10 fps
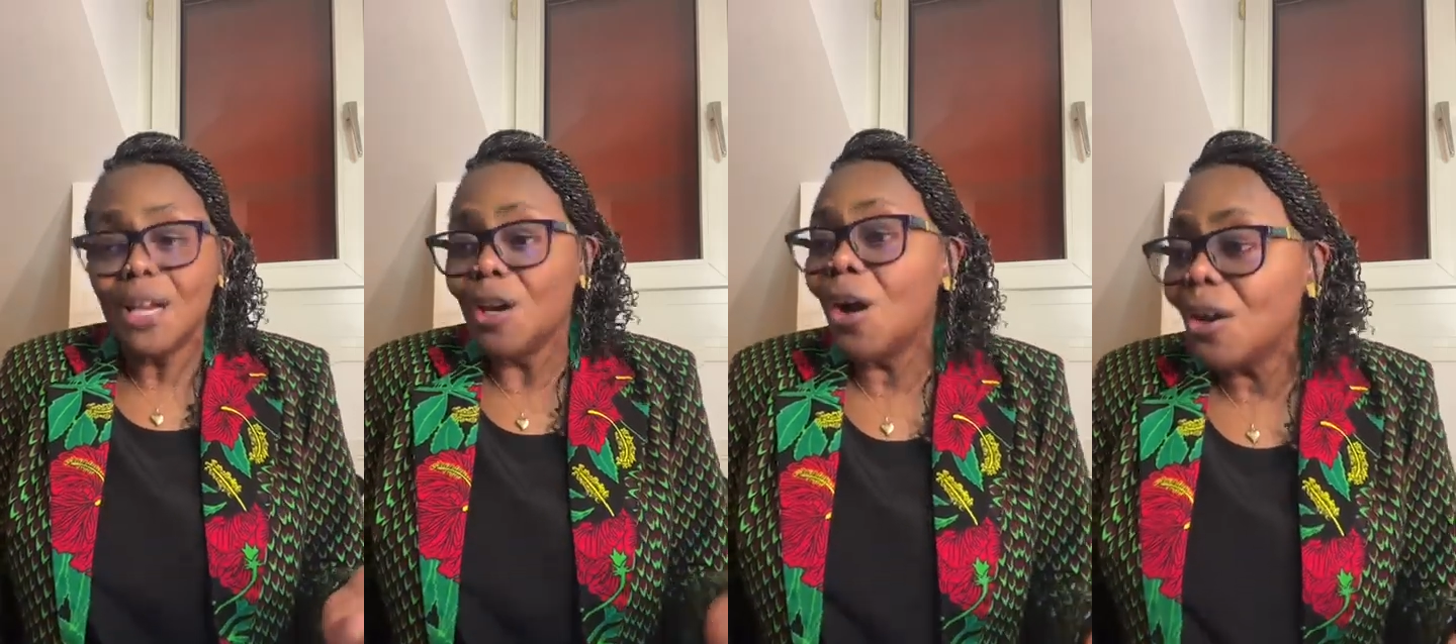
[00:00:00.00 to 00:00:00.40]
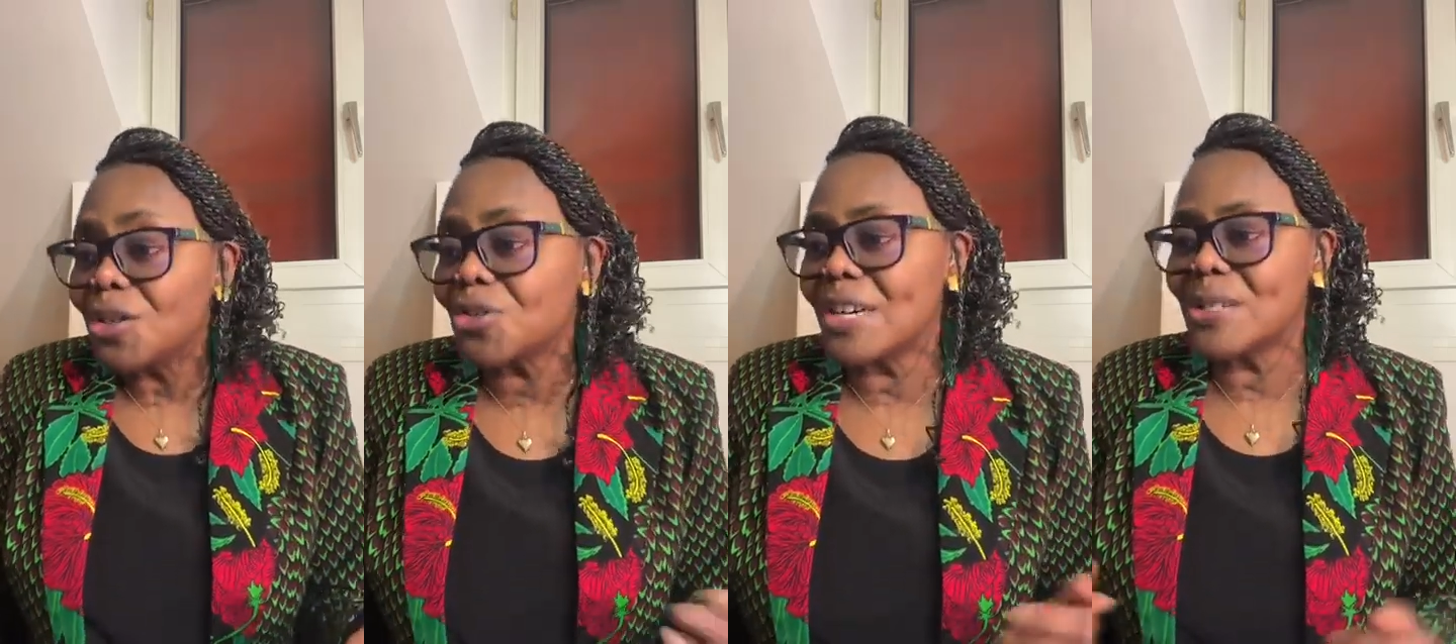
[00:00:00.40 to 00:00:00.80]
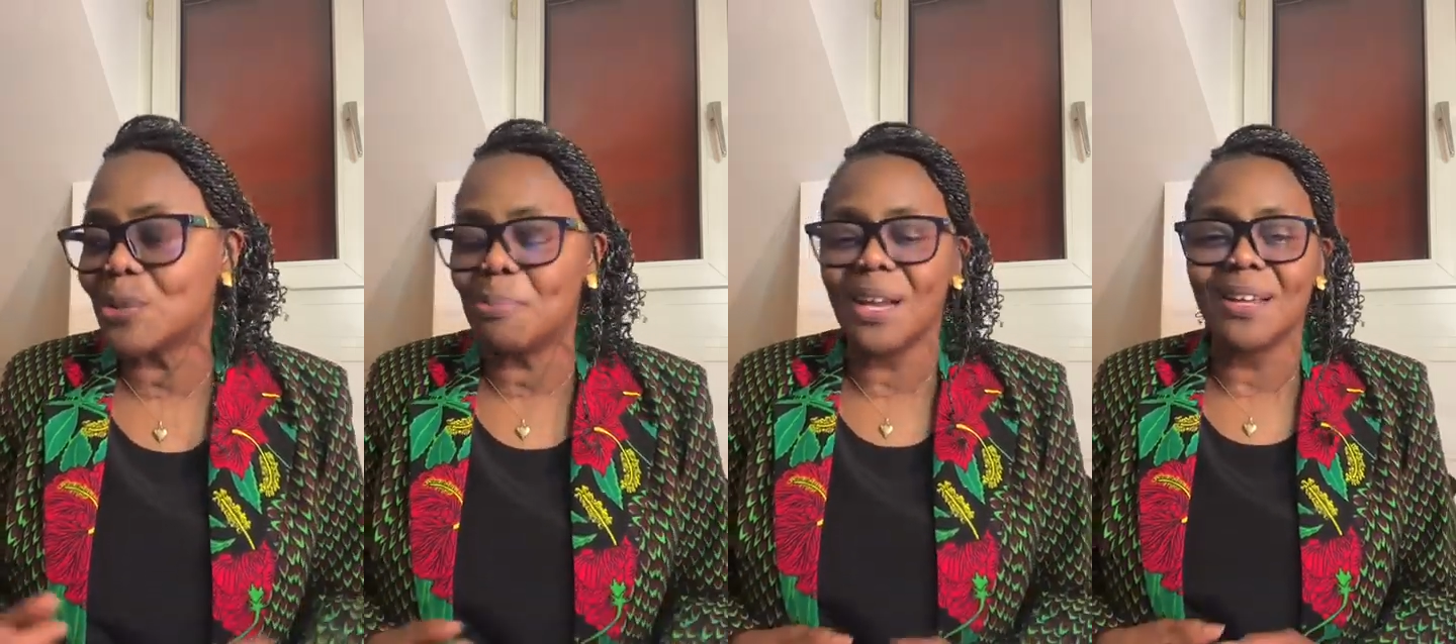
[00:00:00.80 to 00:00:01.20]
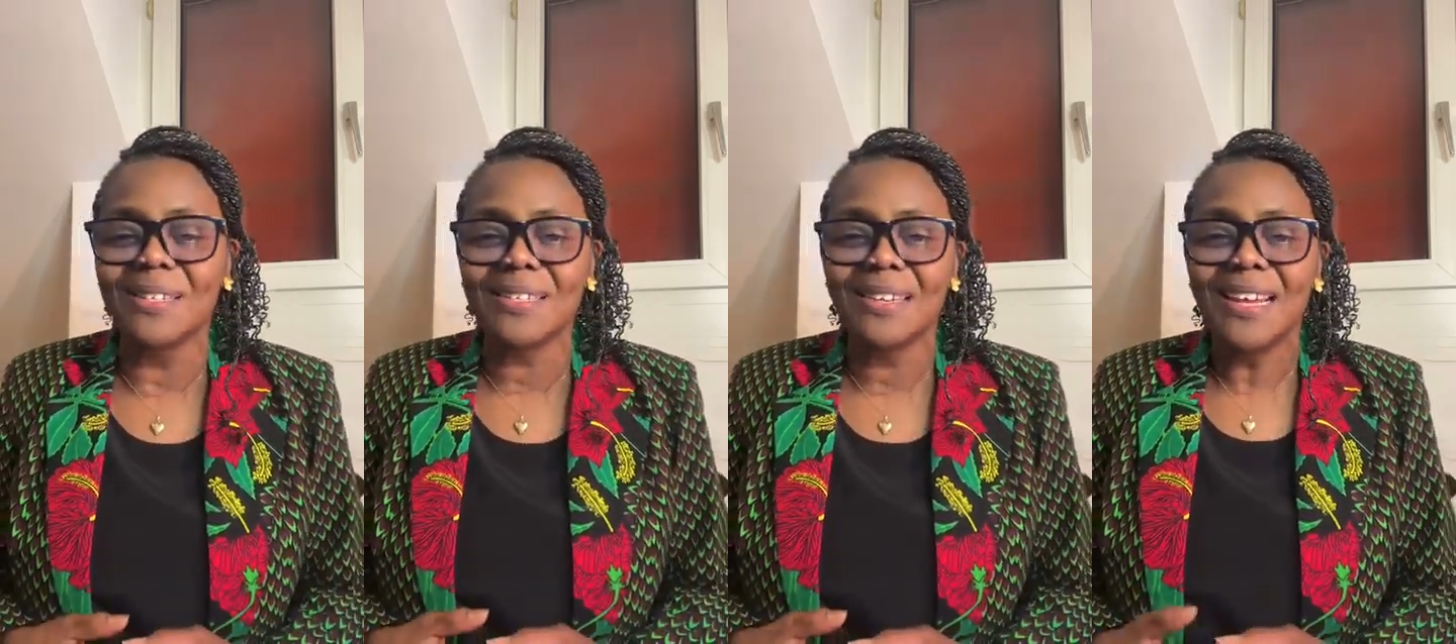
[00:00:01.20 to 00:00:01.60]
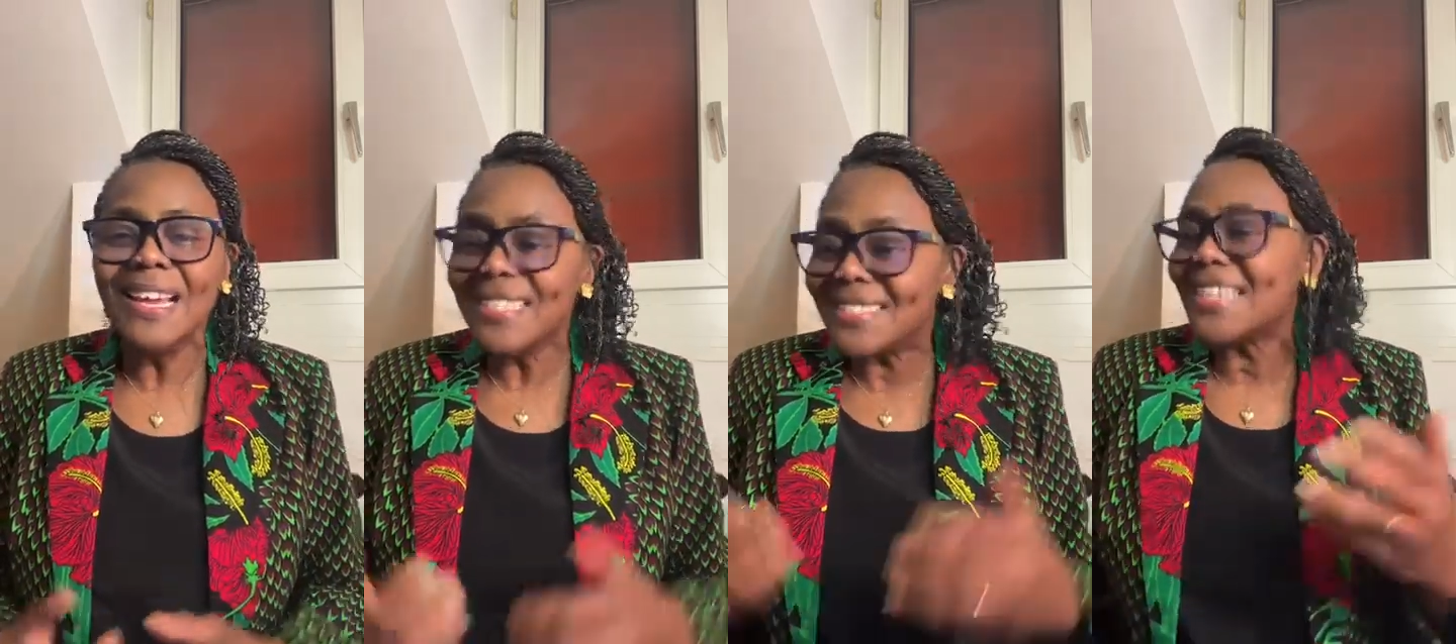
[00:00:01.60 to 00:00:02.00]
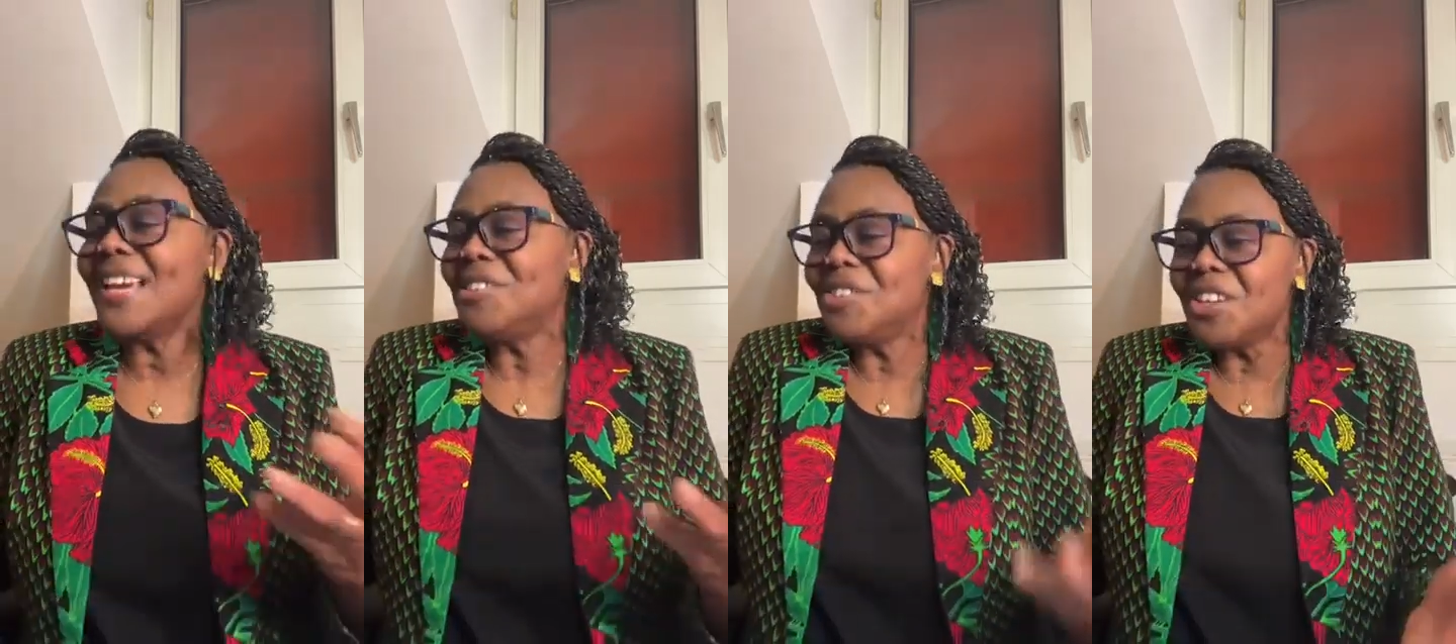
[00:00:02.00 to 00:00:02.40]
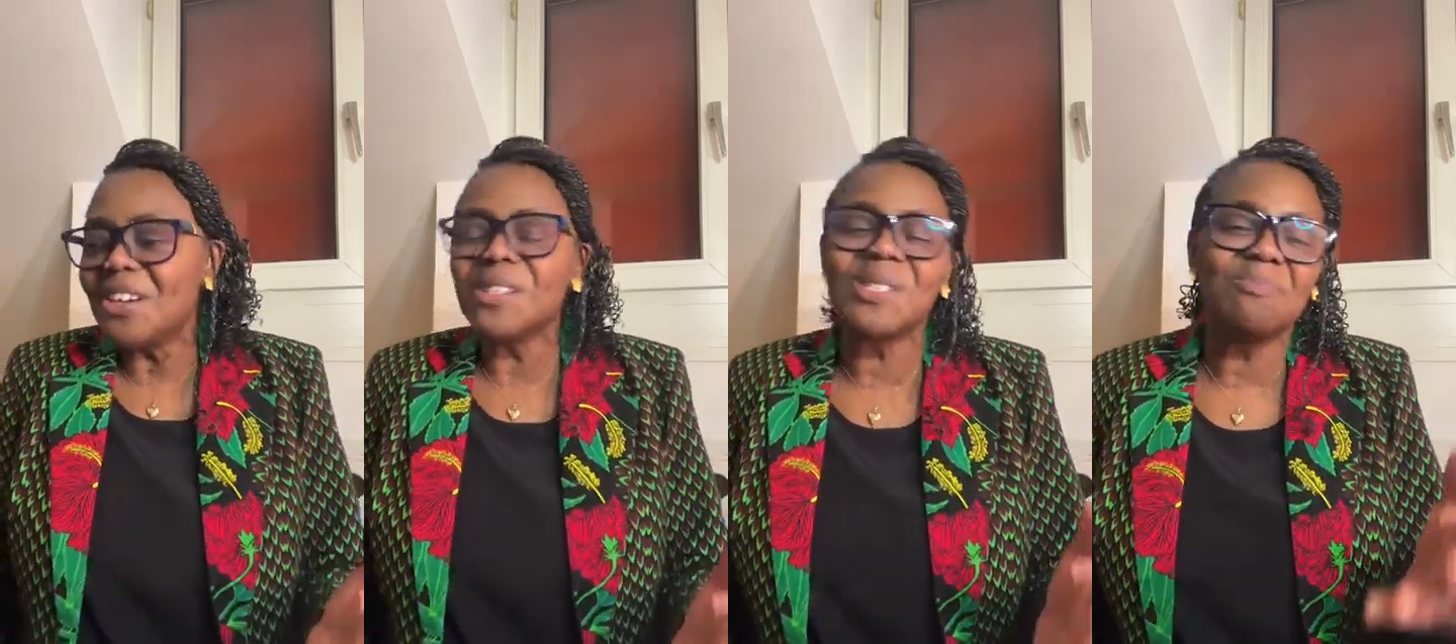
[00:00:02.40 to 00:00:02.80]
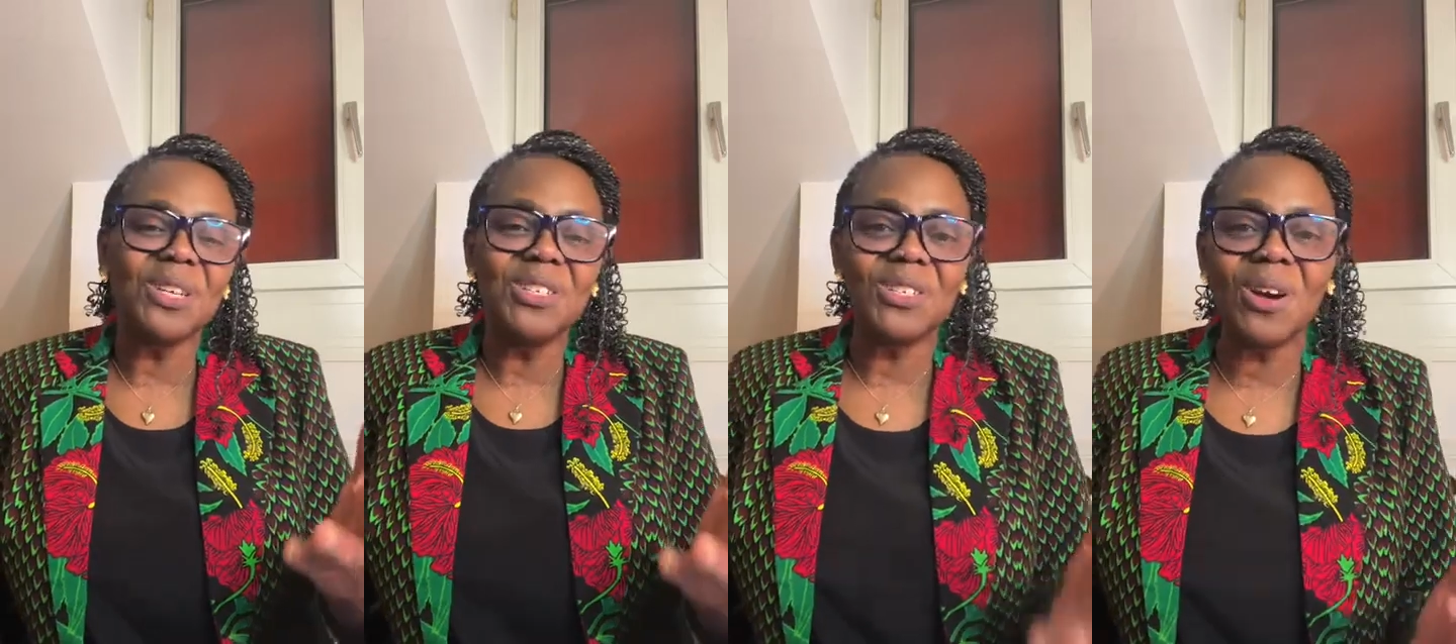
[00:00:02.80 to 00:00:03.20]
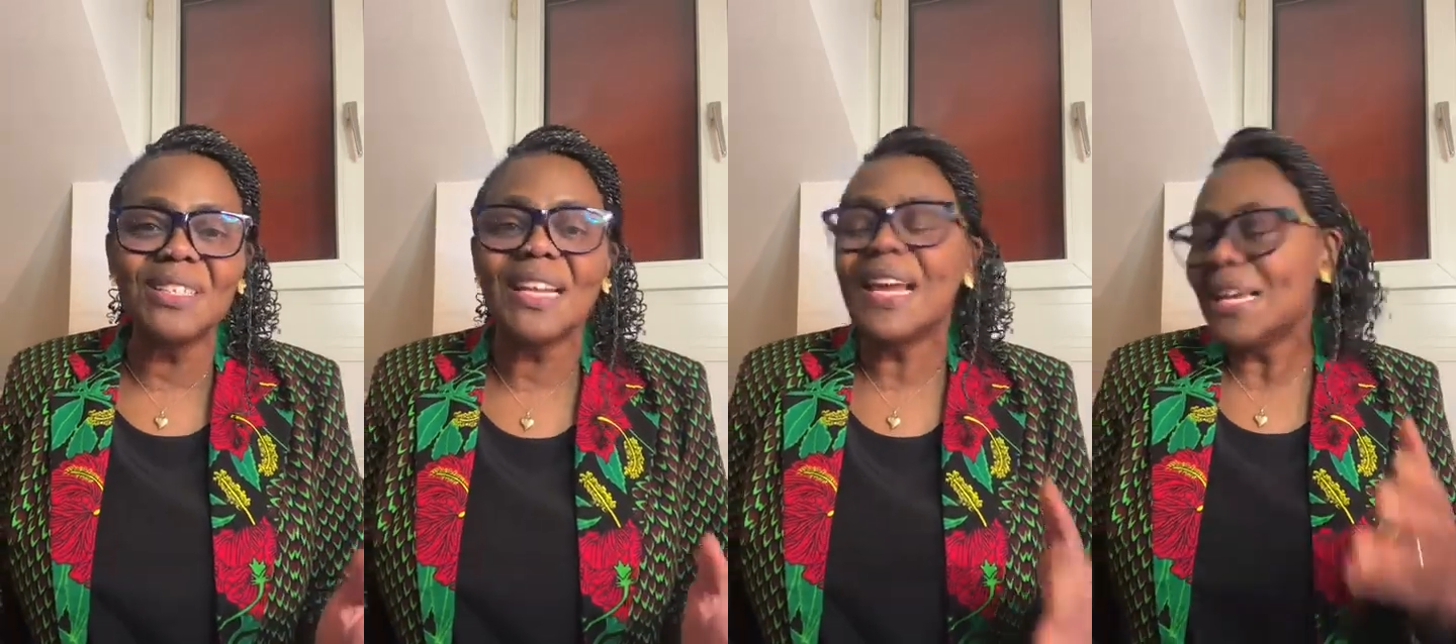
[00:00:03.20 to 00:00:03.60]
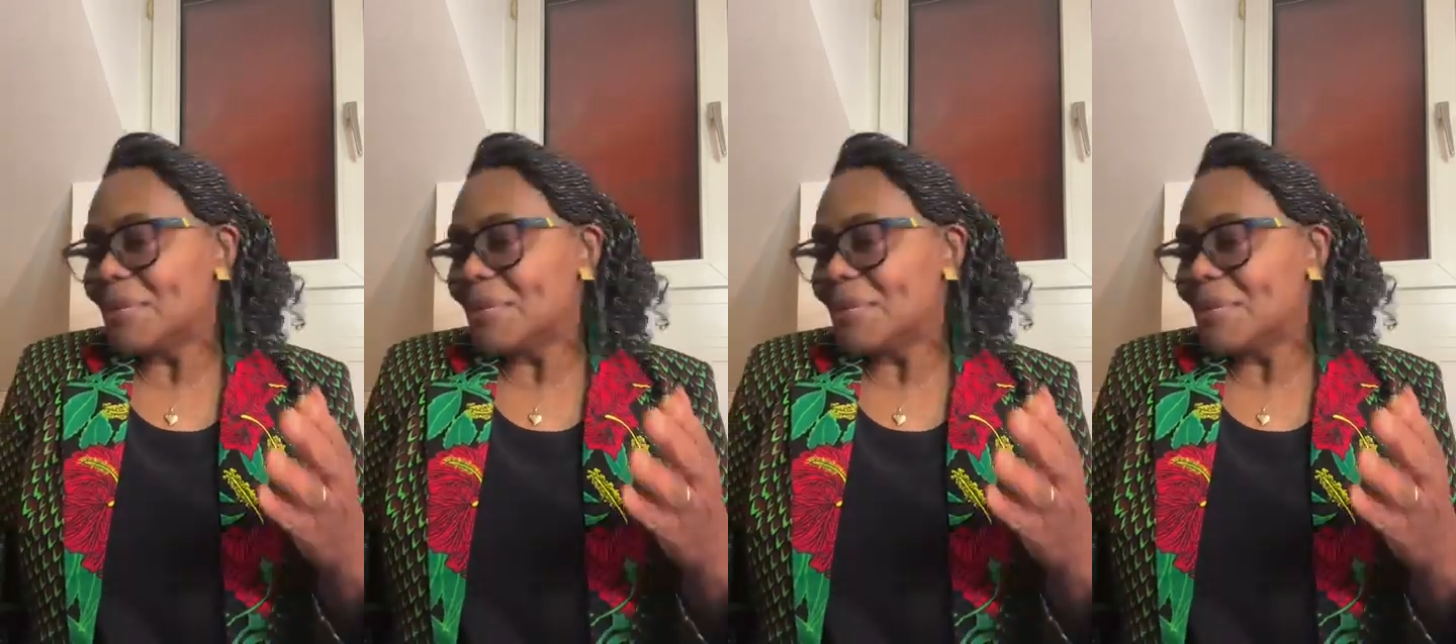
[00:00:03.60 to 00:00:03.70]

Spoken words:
lung transplant. 10 years beyond